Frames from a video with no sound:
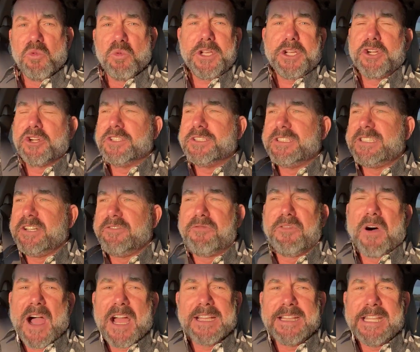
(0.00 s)
We couldn't
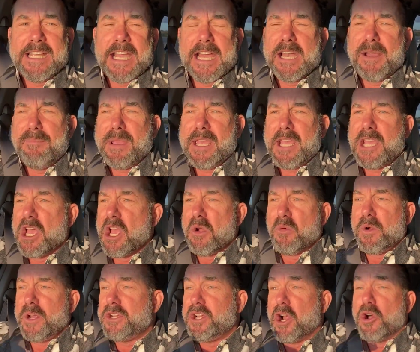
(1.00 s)
define the enemy.
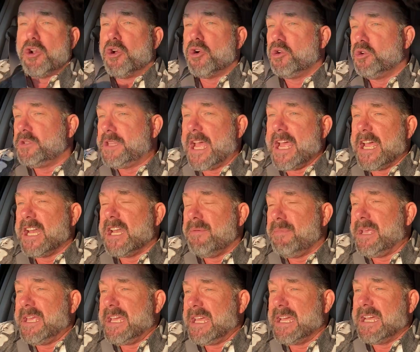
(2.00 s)
We don't know who the
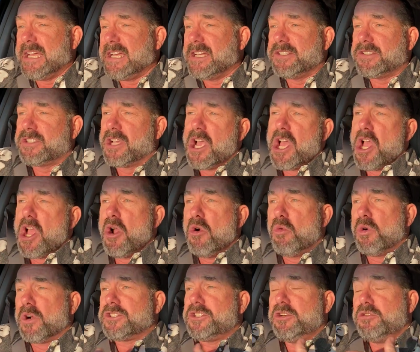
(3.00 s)
enemy is.
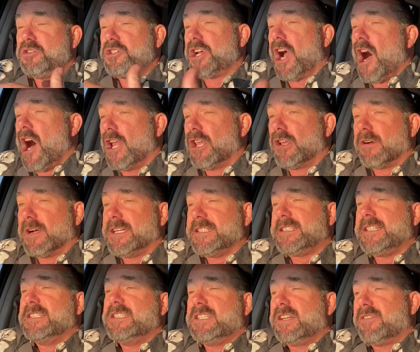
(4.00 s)
We're too
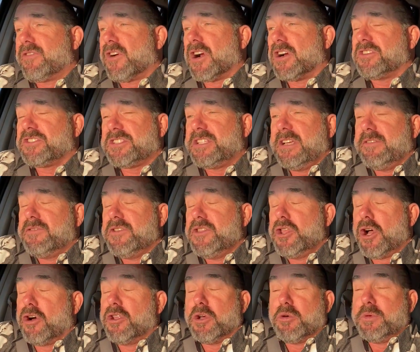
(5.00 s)
tolerant and diverse,
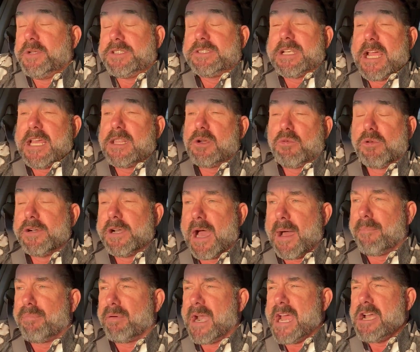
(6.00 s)
even though that we say that we're
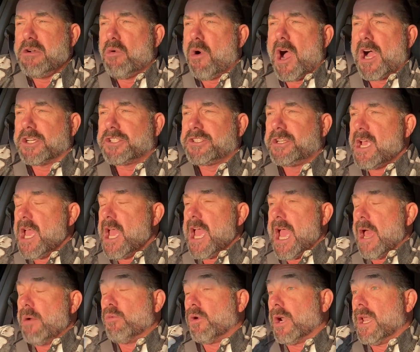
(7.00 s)
not brainwashed.
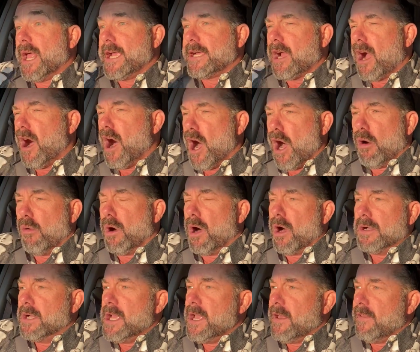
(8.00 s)
And we're like, oh,
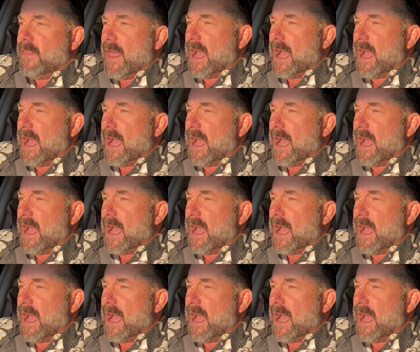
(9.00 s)
well,